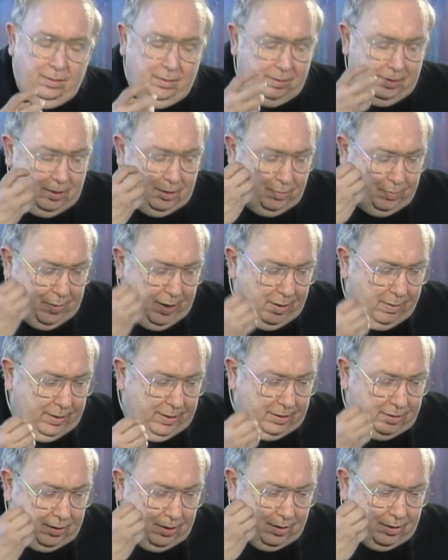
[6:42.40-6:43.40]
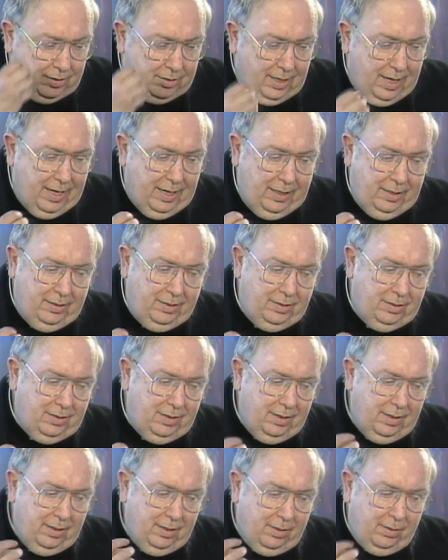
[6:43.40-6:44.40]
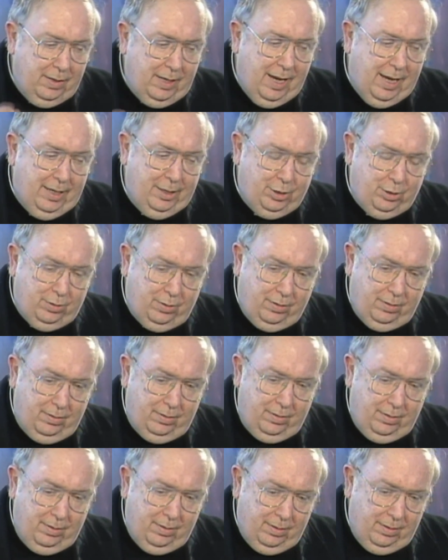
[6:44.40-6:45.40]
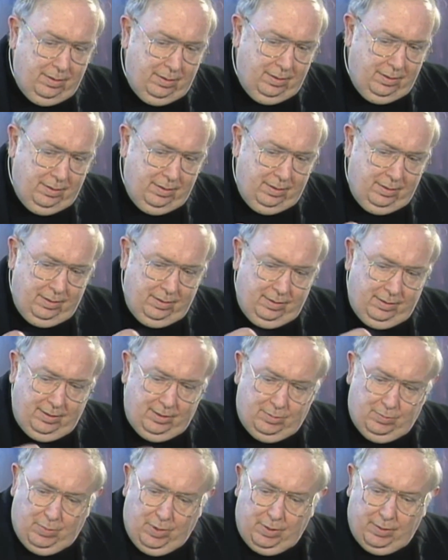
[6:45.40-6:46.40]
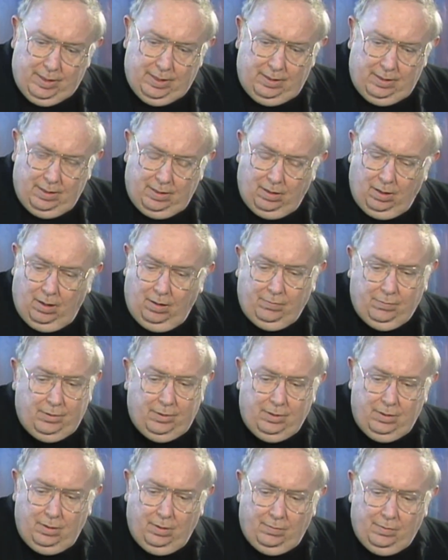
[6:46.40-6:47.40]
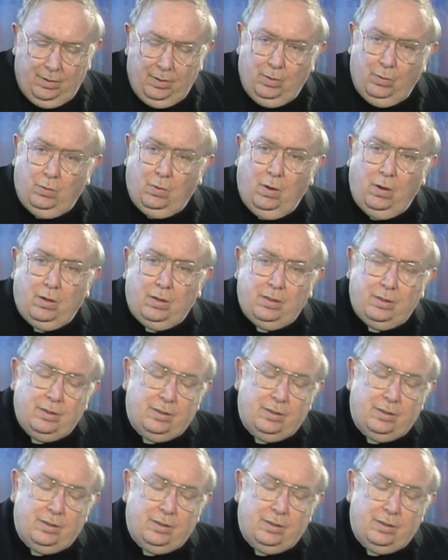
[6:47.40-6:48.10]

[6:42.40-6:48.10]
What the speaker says: The Spirit sustains creation. The Spirit that hovered over the waters.